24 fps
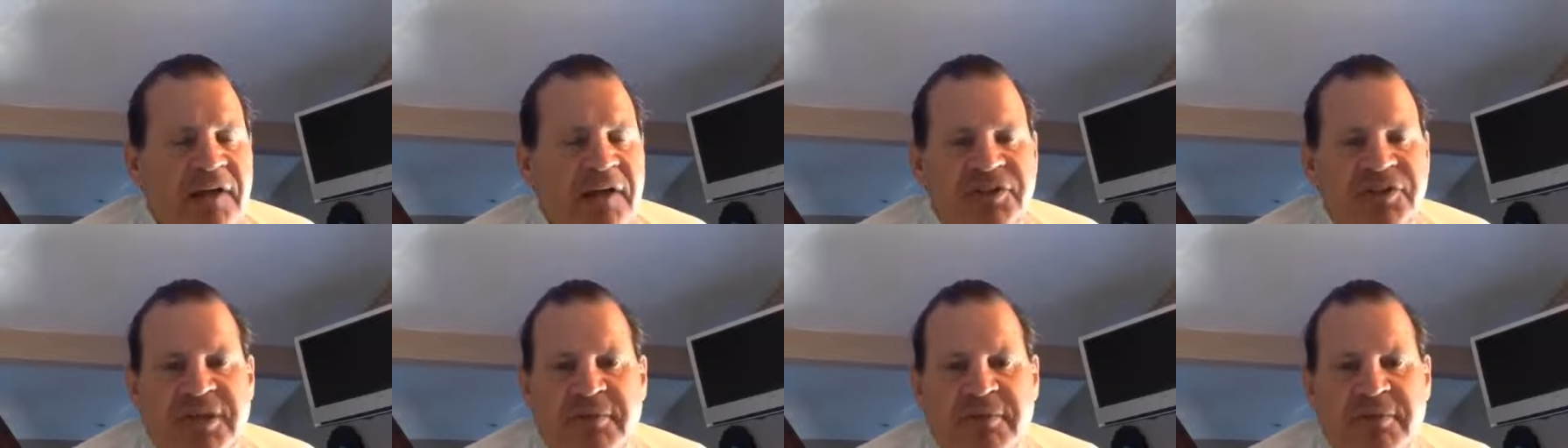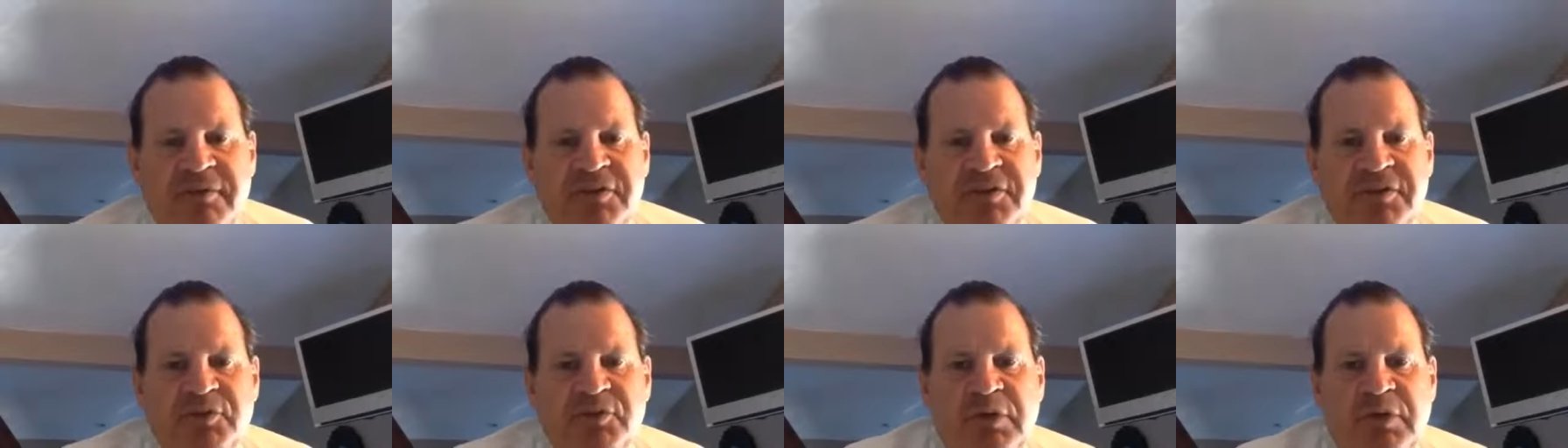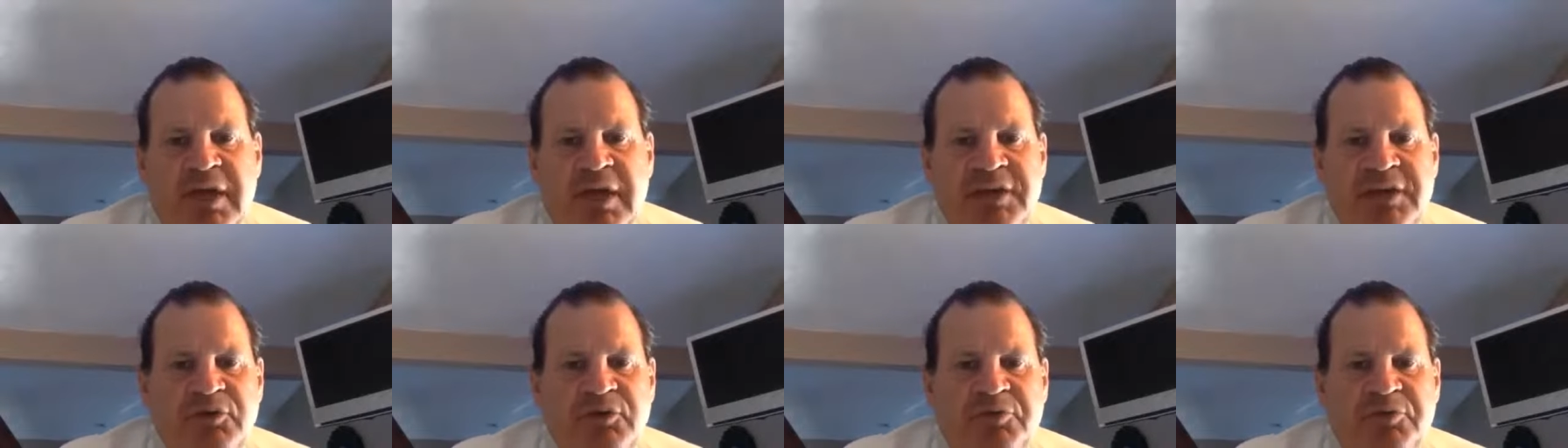some of us would
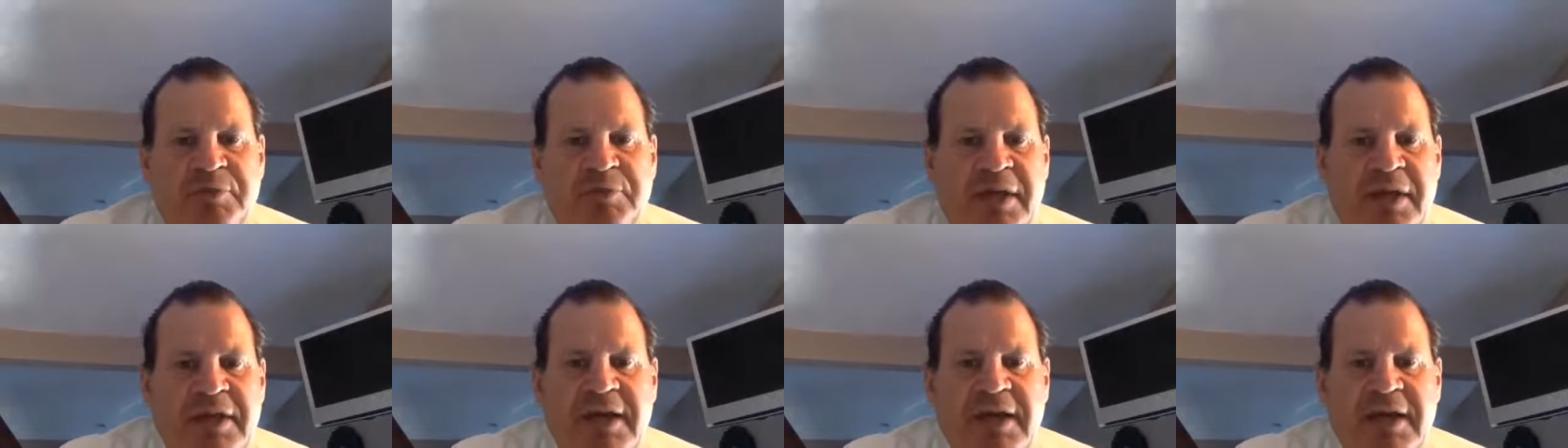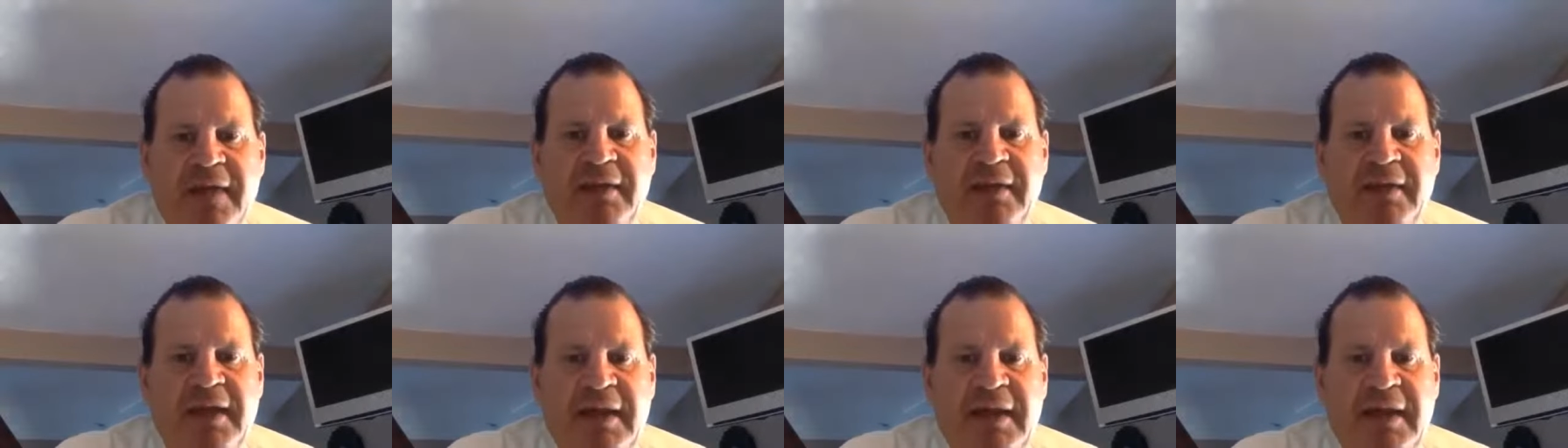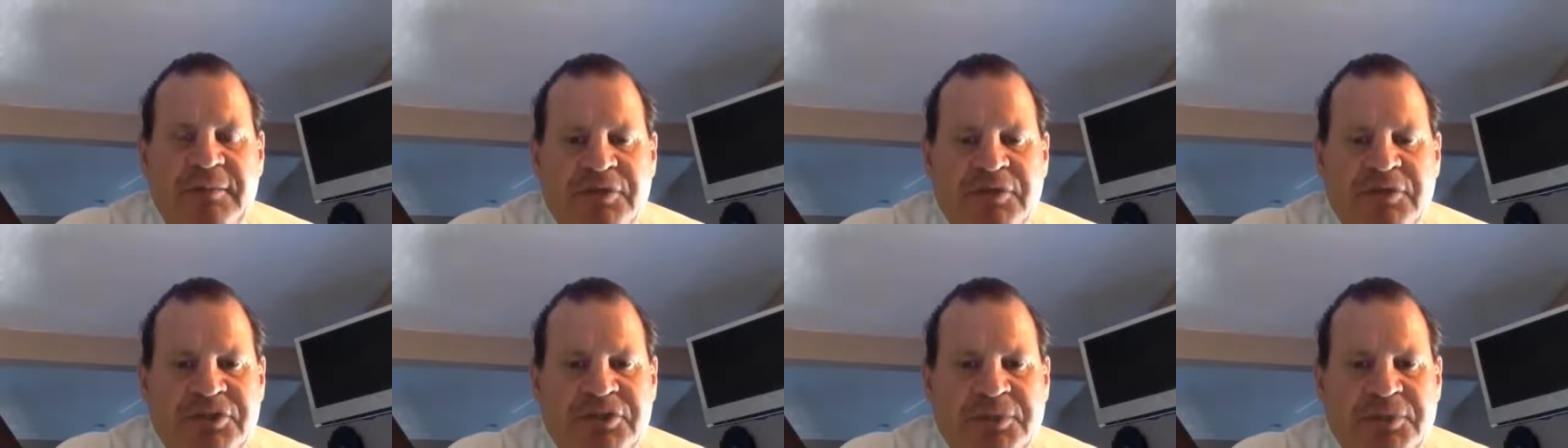like to have played another game
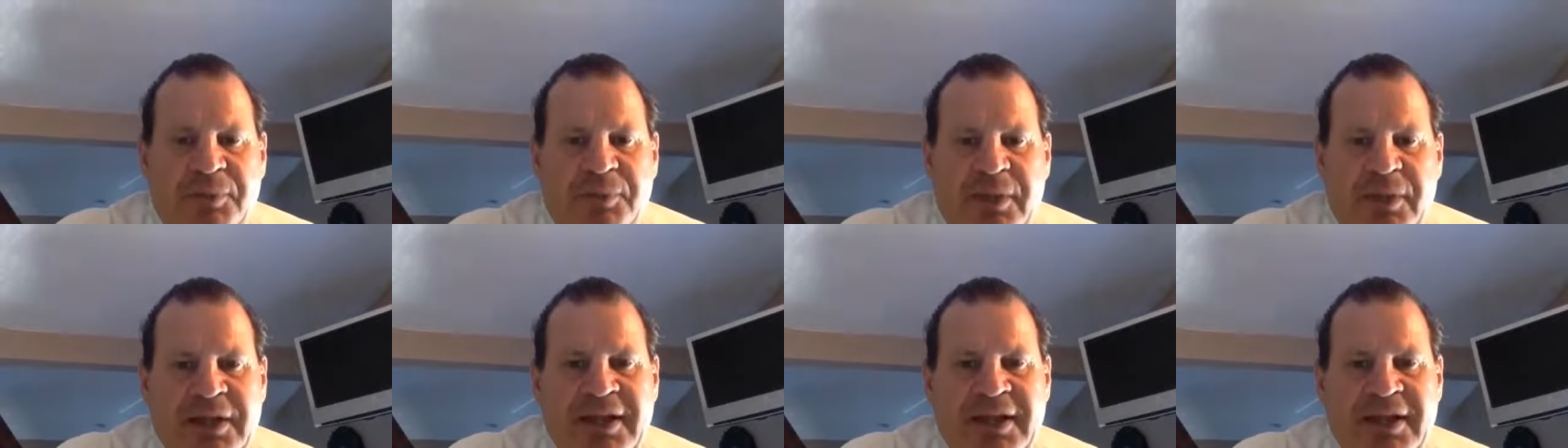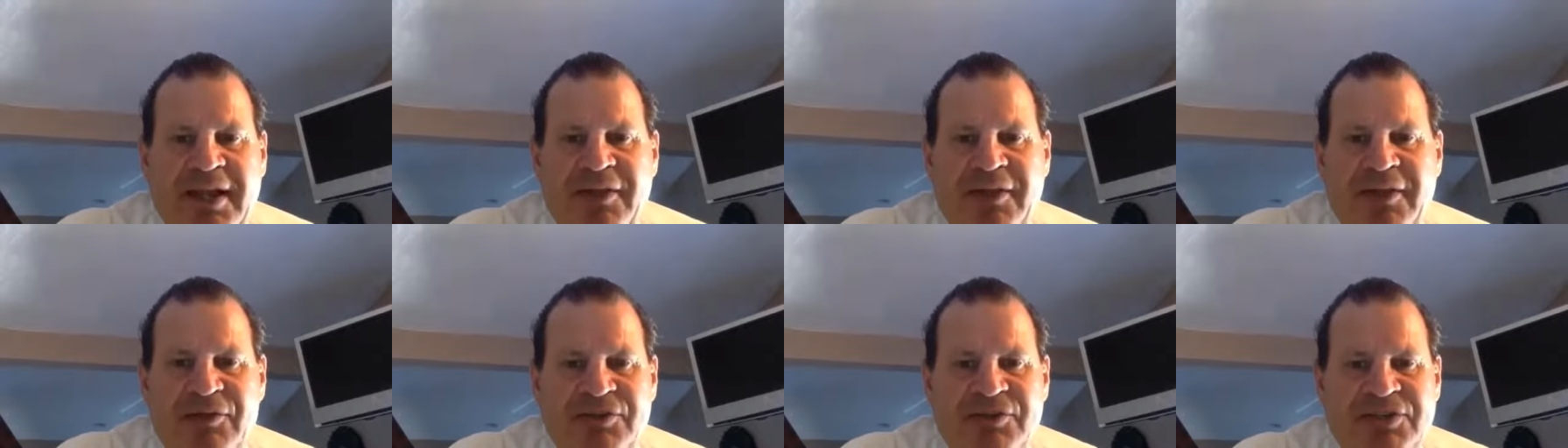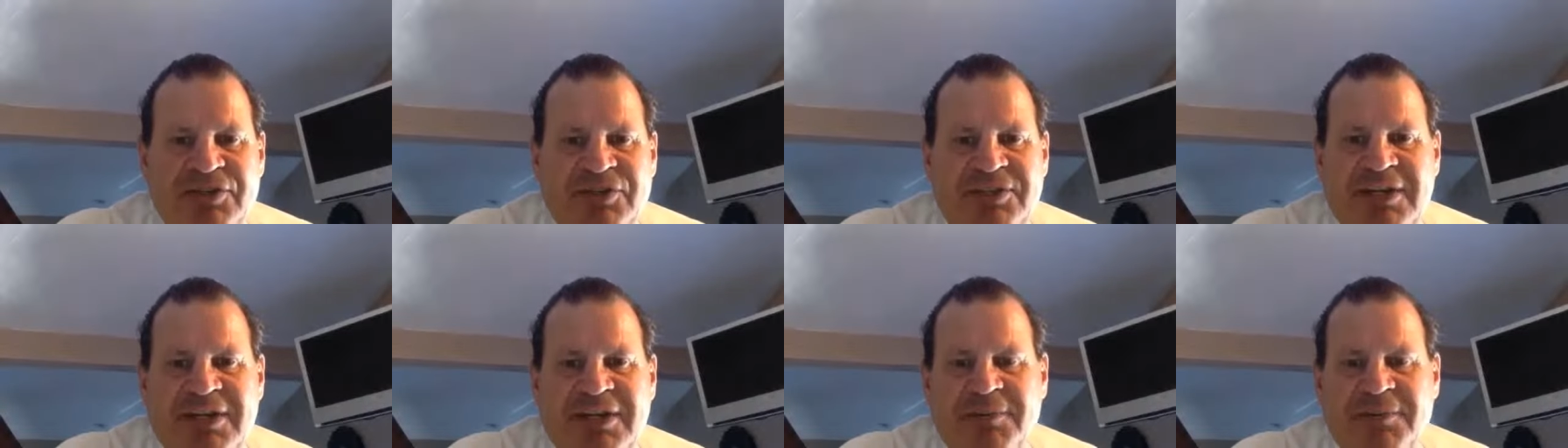just to play together as a
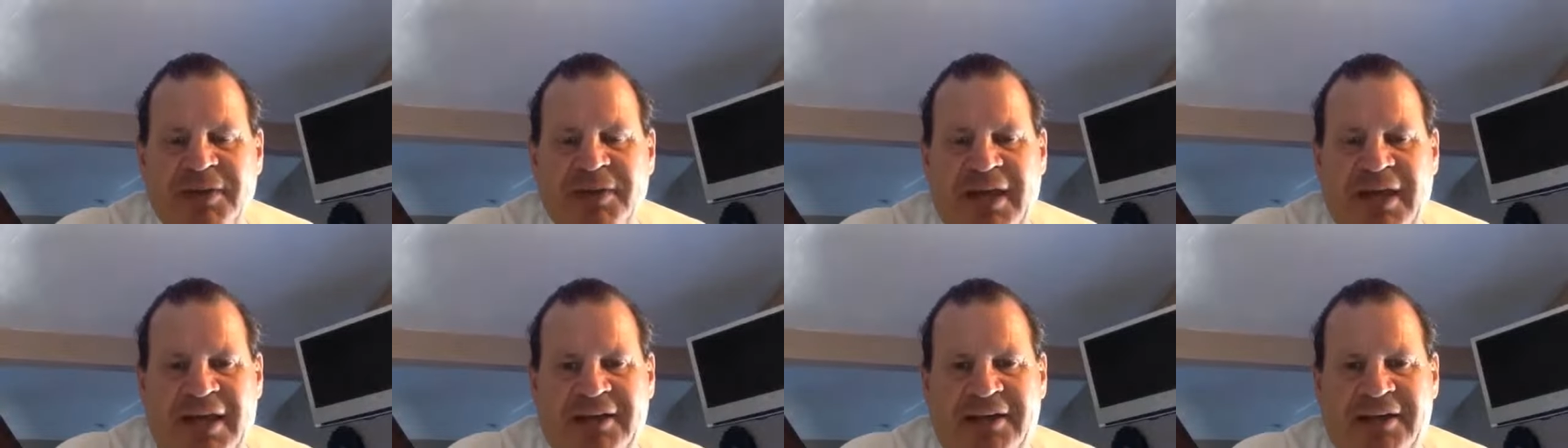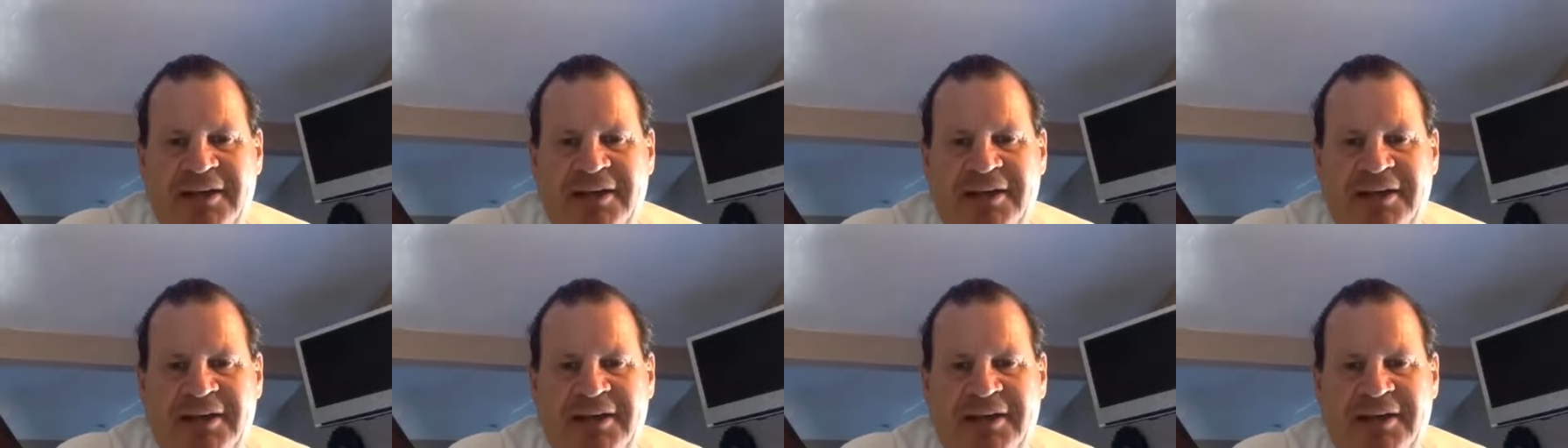team again.